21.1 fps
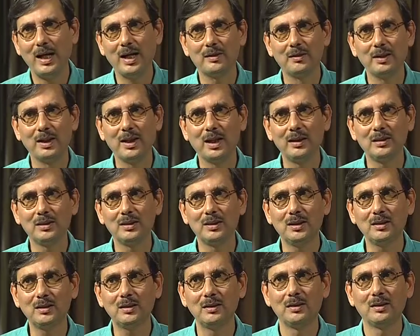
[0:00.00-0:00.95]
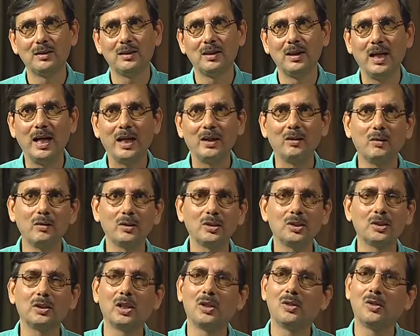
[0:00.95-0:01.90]
agriculture and
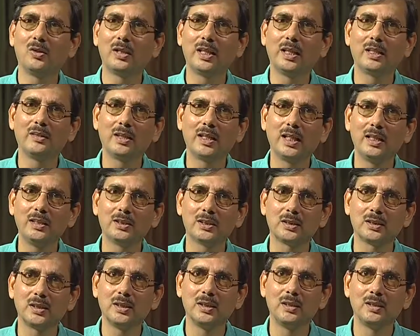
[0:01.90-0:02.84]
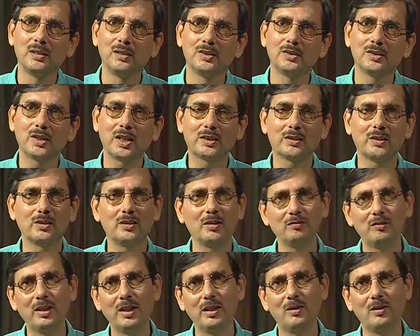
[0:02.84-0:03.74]
also the non-agricultural sector of